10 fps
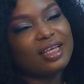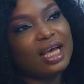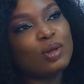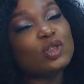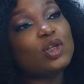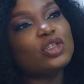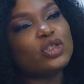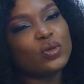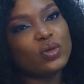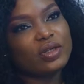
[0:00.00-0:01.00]
I was not
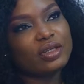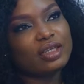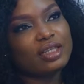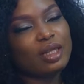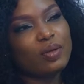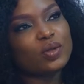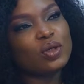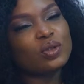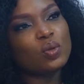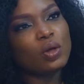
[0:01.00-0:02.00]
sure that I was
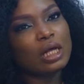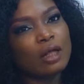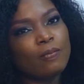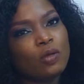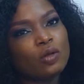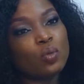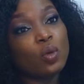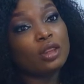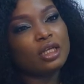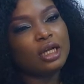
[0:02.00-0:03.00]
going to work out, but
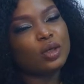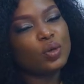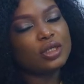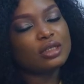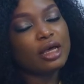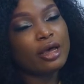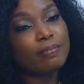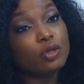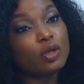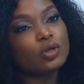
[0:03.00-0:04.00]
one thing I know is
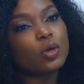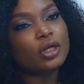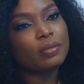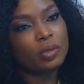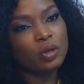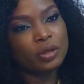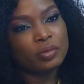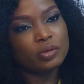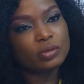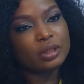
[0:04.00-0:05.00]
I'm not
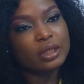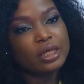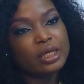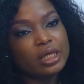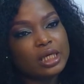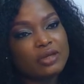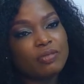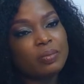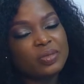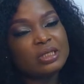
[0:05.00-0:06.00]
unemployable. If
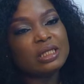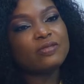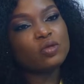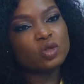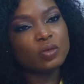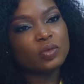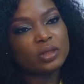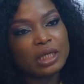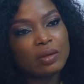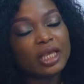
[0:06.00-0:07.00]
my business folds up
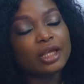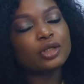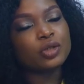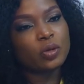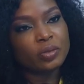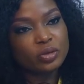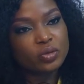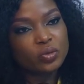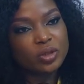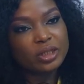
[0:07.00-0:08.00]
today, I'll get a job in
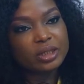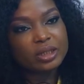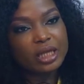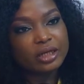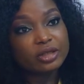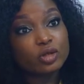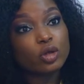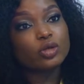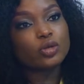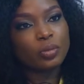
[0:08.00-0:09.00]
two weeks. And it's
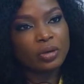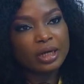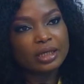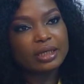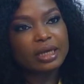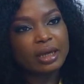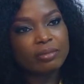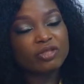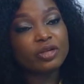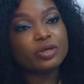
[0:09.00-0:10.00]
not to brag,
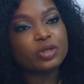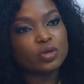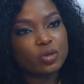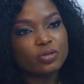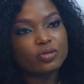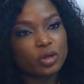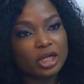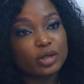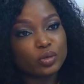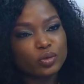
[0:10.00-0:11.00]
I'm very sure of what
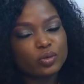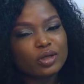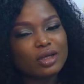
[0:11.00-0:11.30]
I know.